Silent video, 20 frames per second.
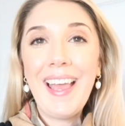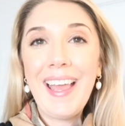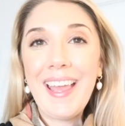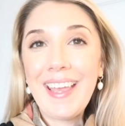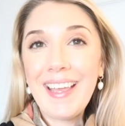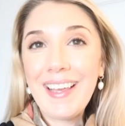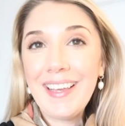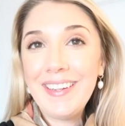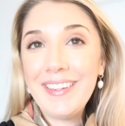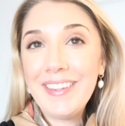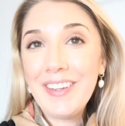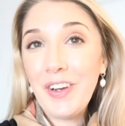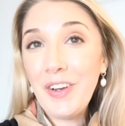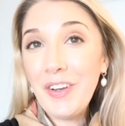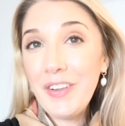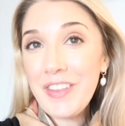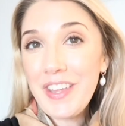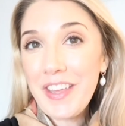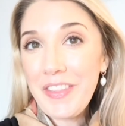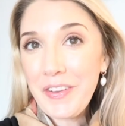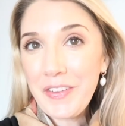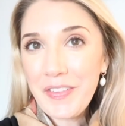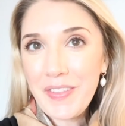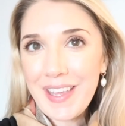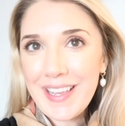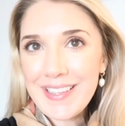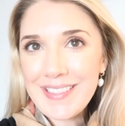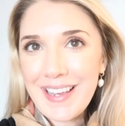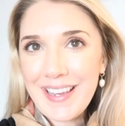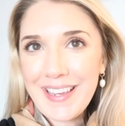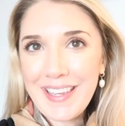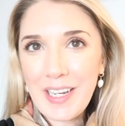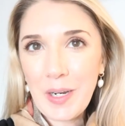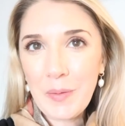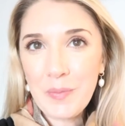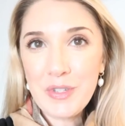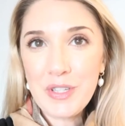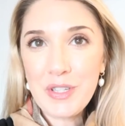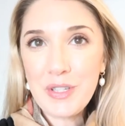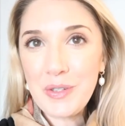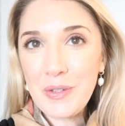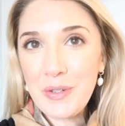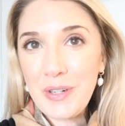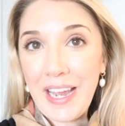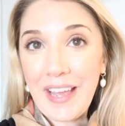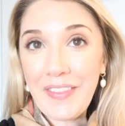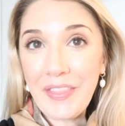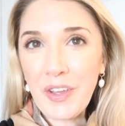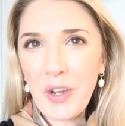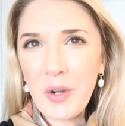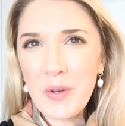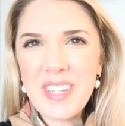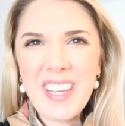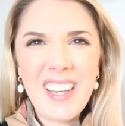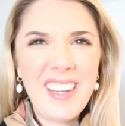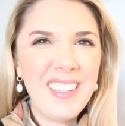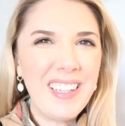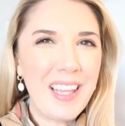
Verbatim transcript: and all the other things I get up to at the hotel,